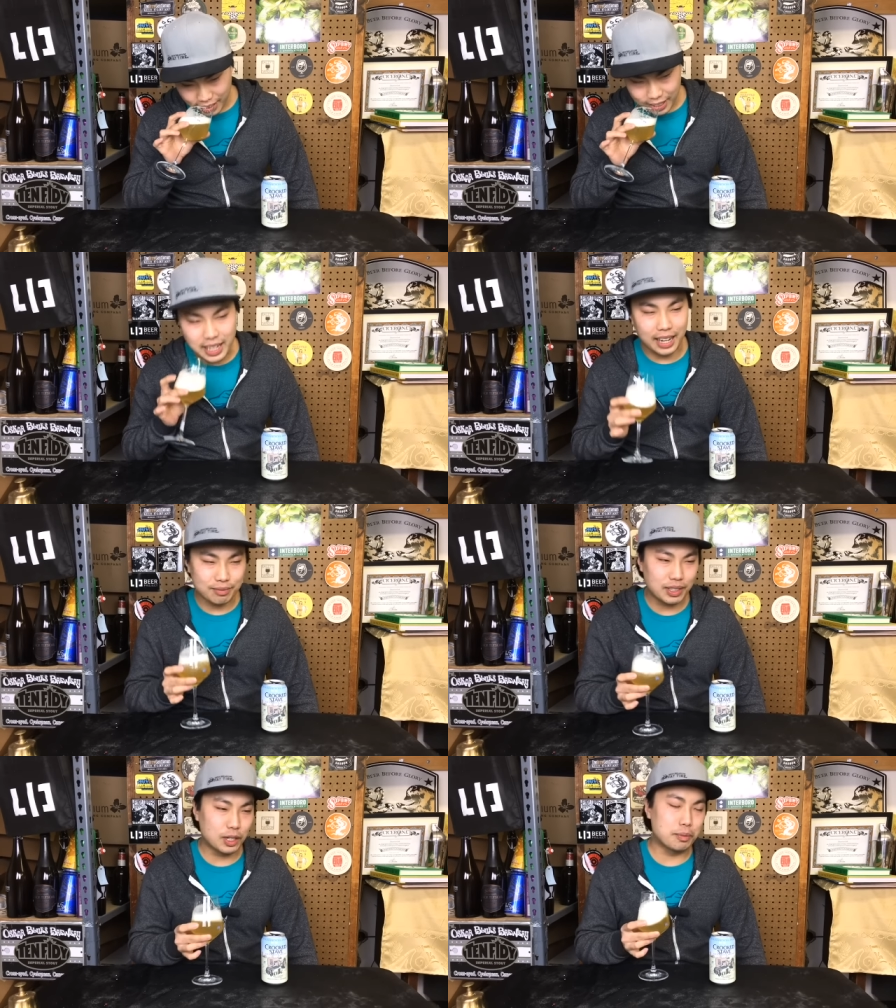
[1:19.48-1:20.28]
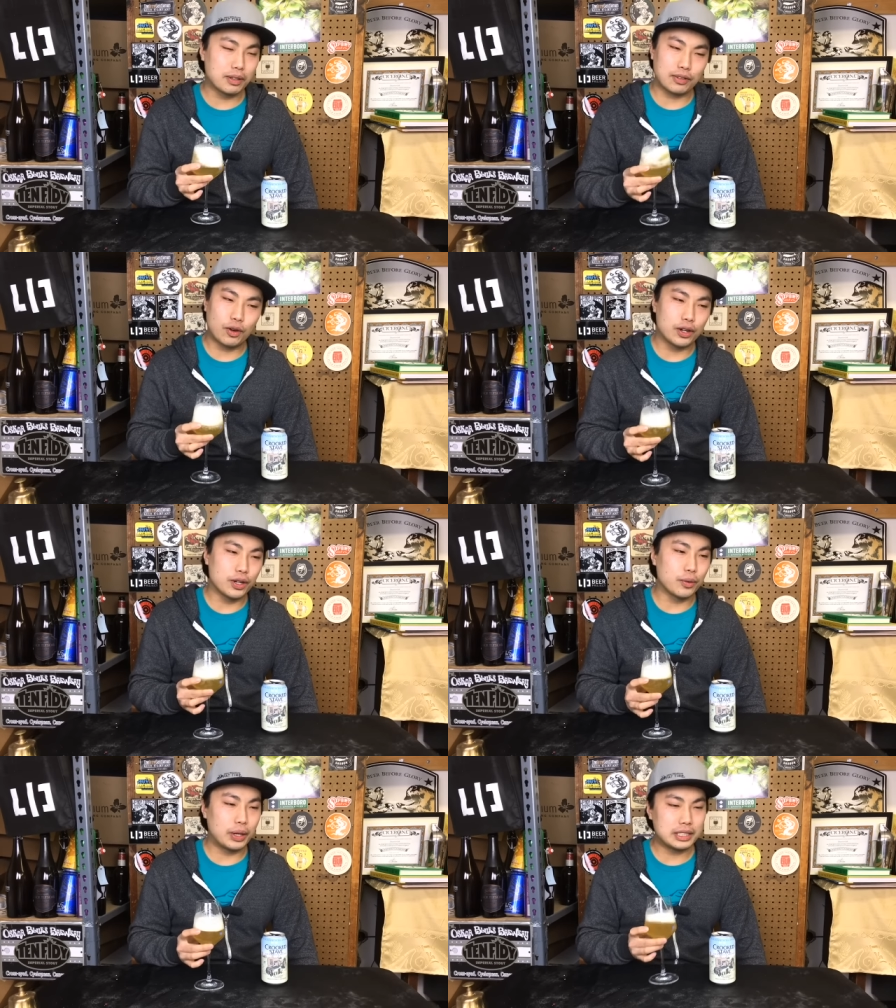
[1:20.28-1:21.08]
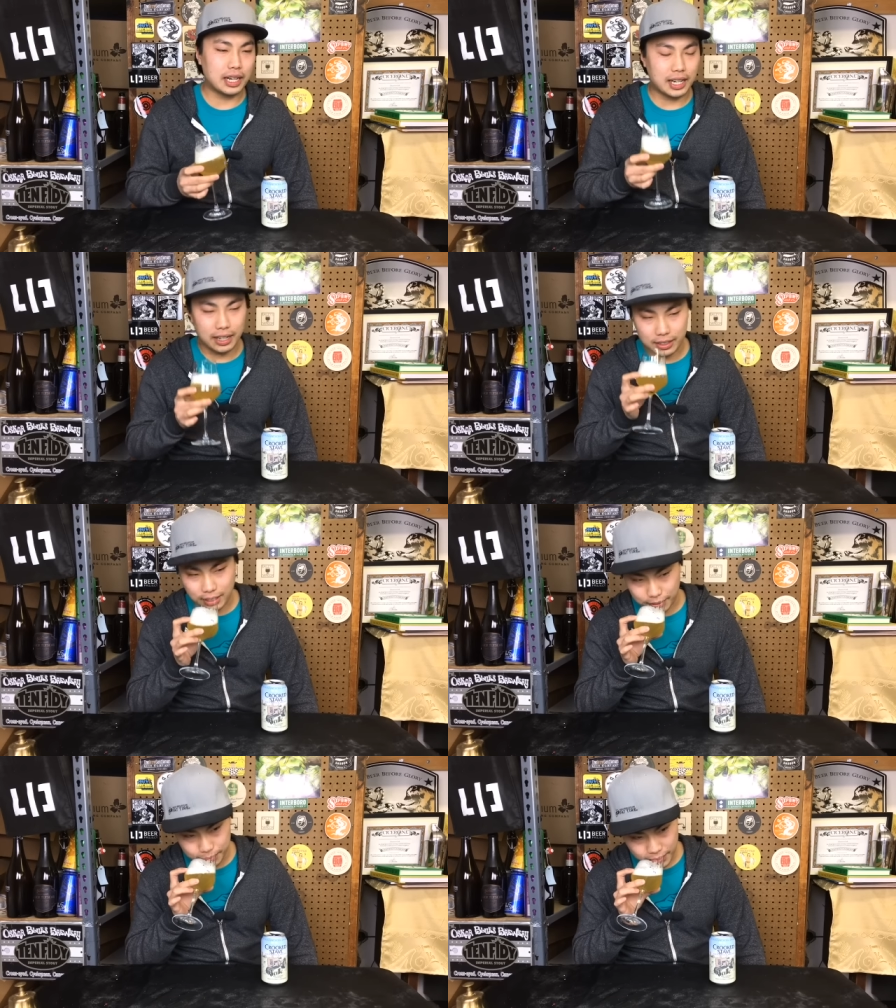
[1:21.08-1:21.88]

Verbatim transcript: Yeah, a little bit of like raw dough, white sock character.